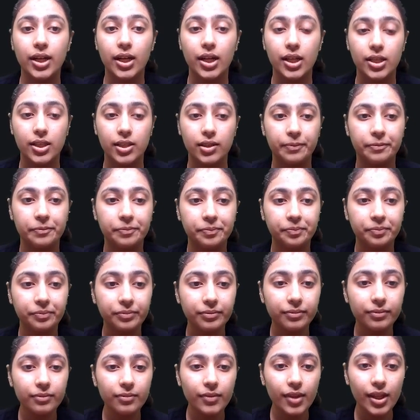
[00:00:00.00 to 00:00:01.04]
days.
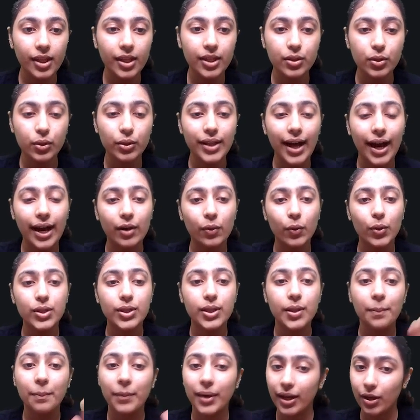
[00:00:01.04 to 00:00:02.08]
So that was
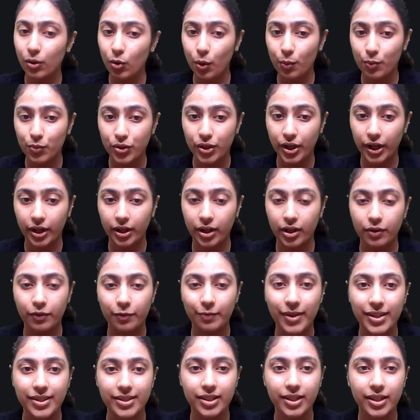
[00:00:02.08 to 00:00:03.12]
the main objective
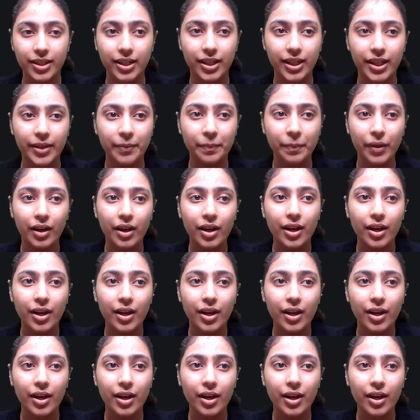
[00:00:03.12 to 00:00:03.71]
basically.